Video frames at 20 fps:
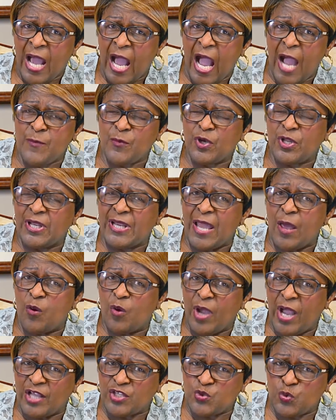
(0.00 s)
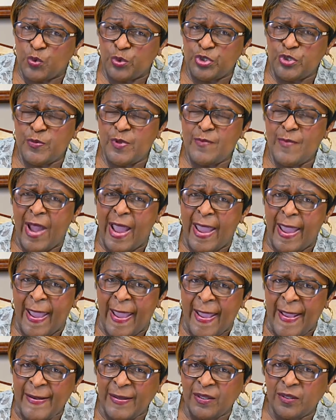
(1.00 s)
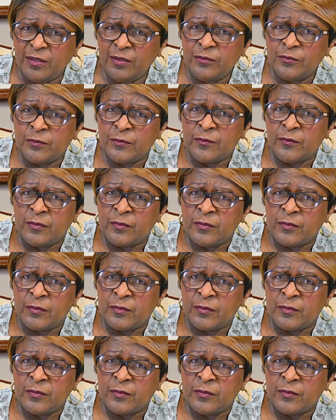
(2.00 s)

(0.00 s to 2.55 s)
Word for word: I'm going to allow God's word to be my anchor.